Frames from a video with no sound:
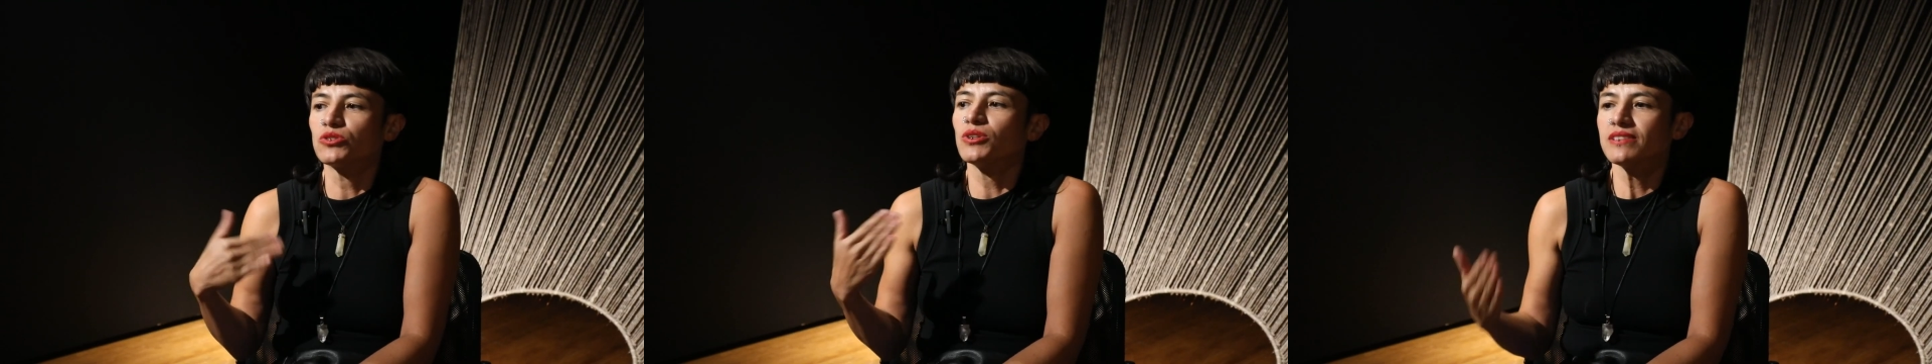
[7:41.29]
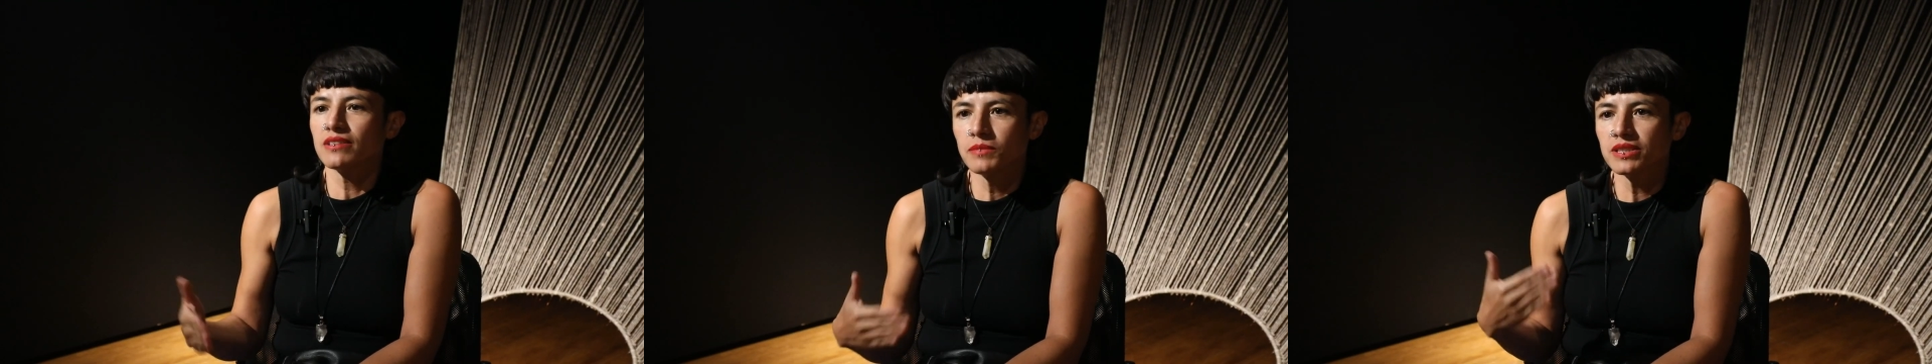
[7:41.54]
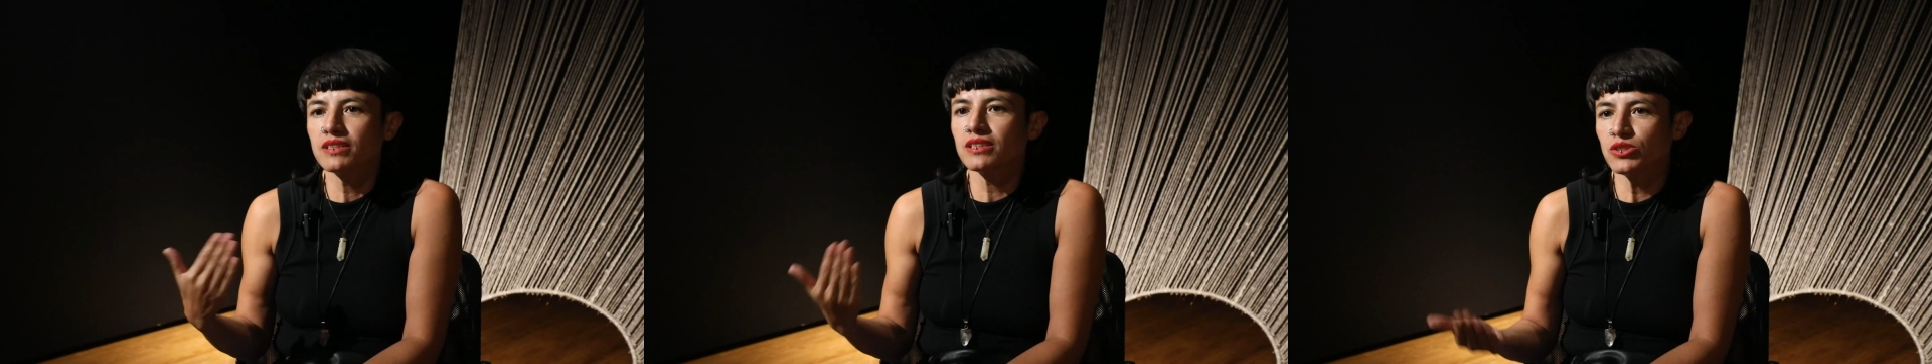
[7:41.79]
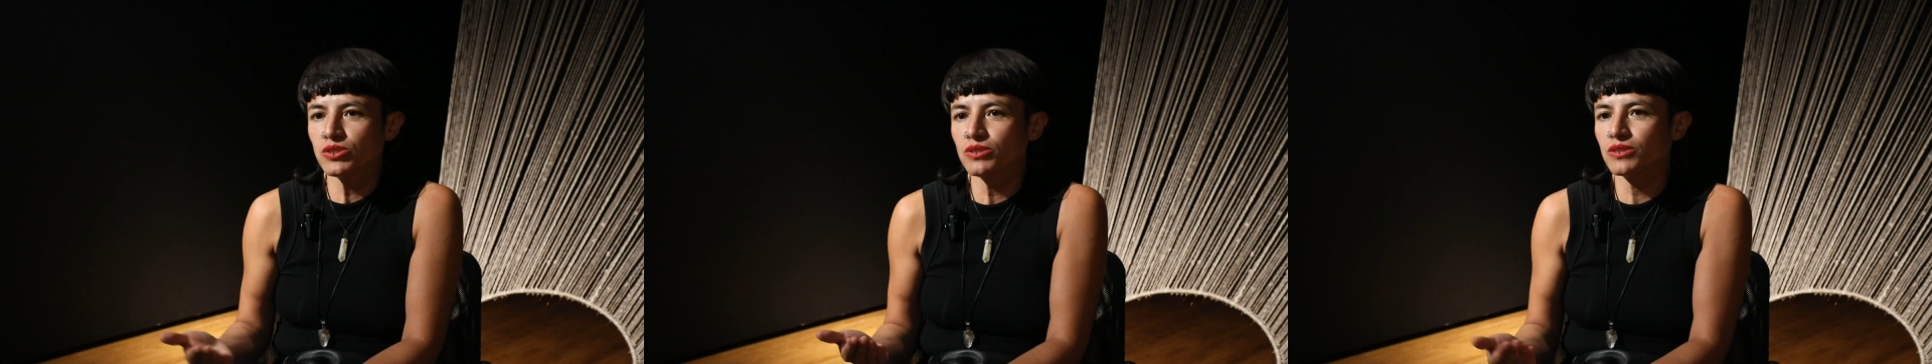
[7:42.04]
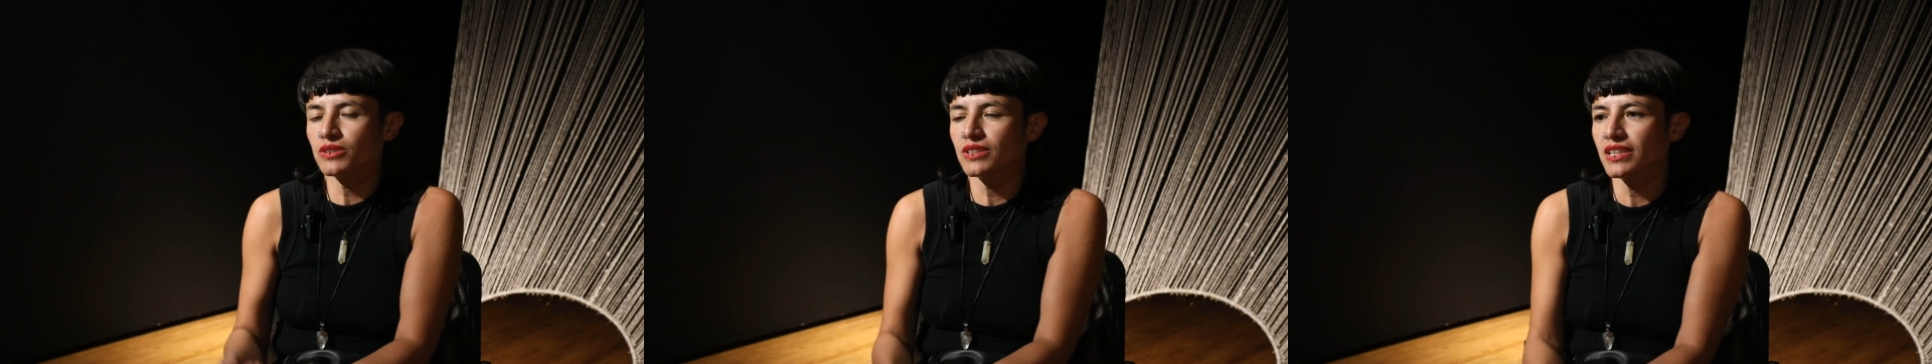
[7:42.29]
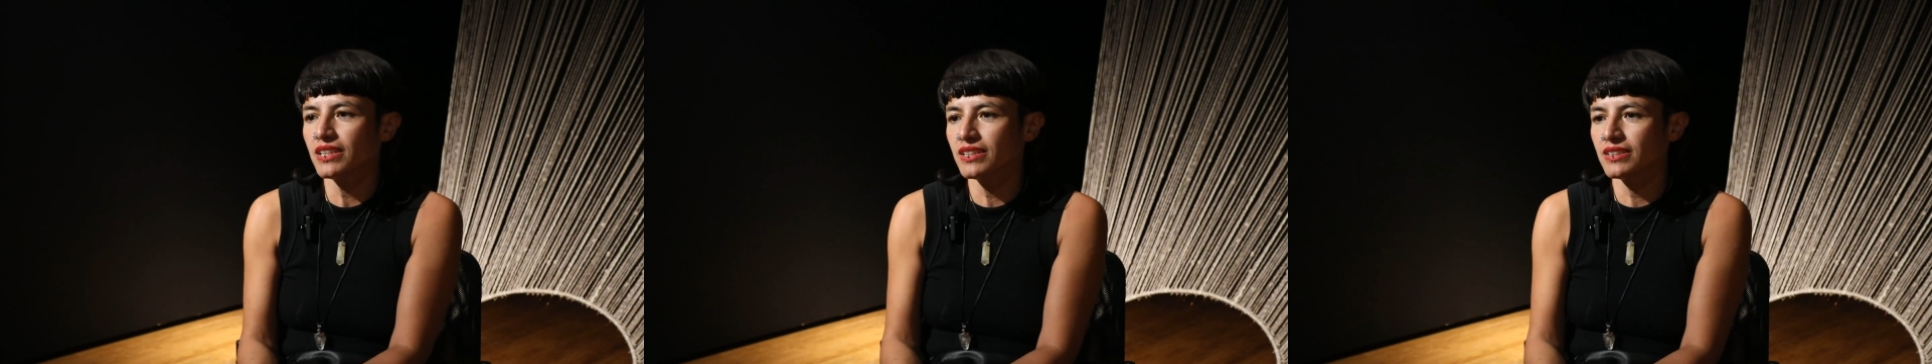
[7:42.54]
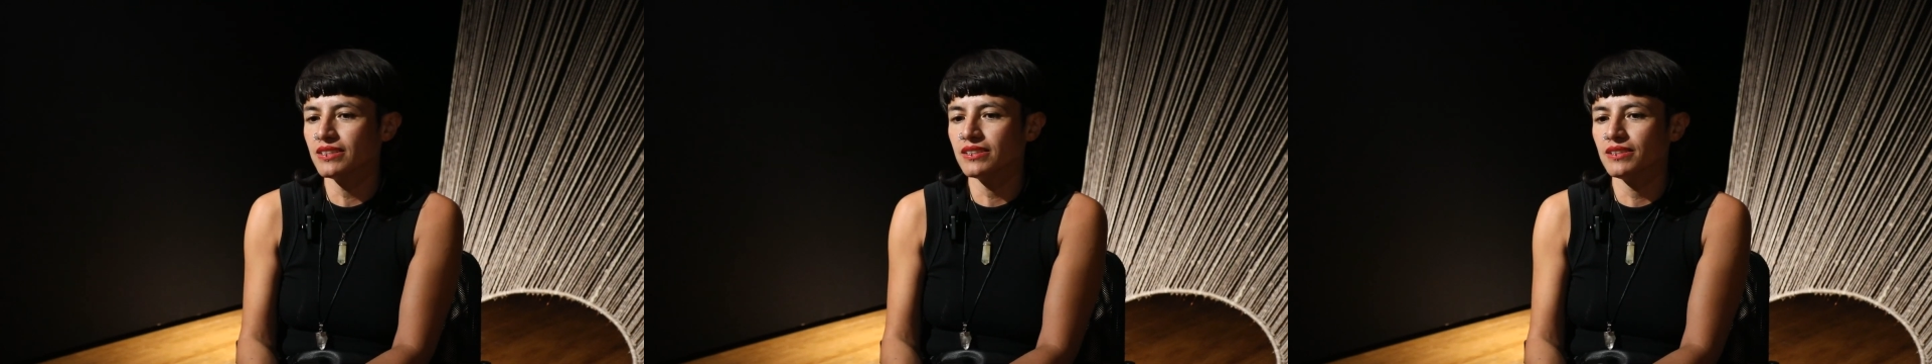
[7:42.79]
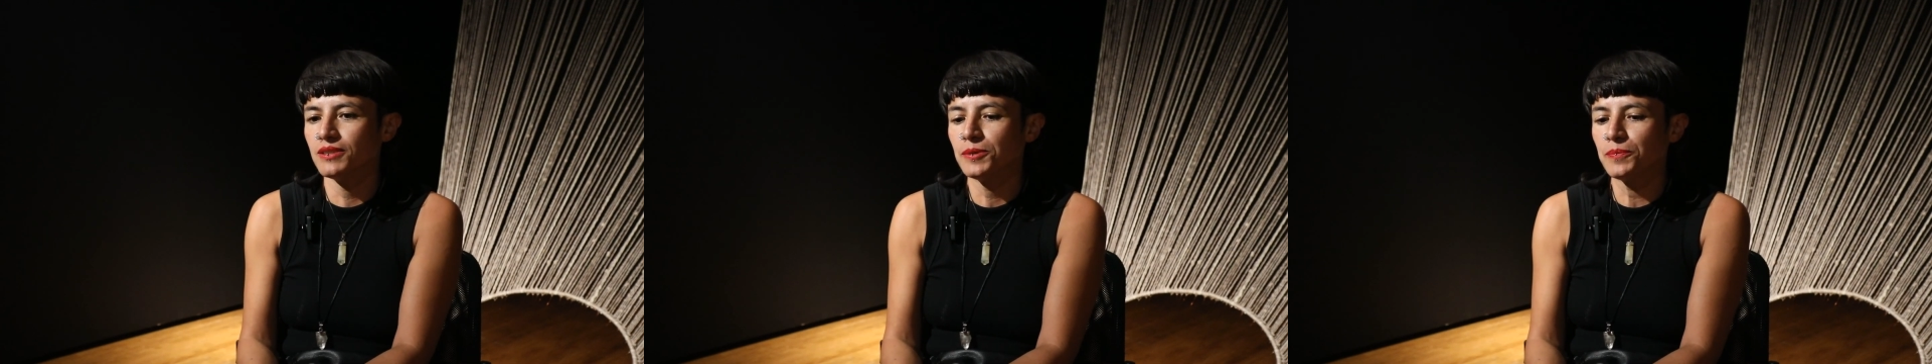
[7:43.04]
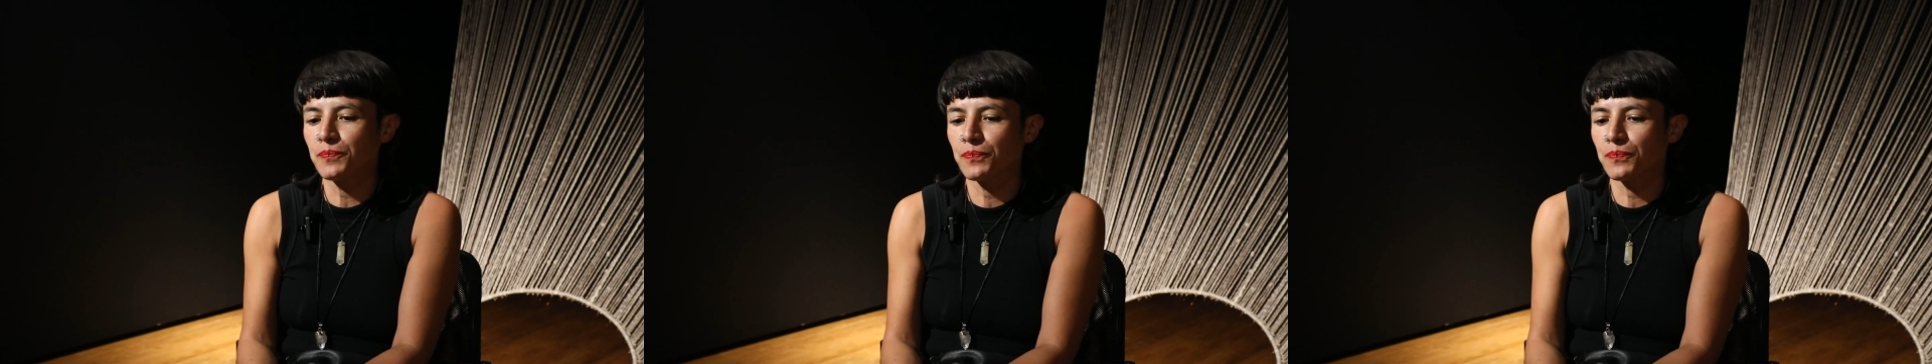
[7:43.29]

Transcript: And this whole research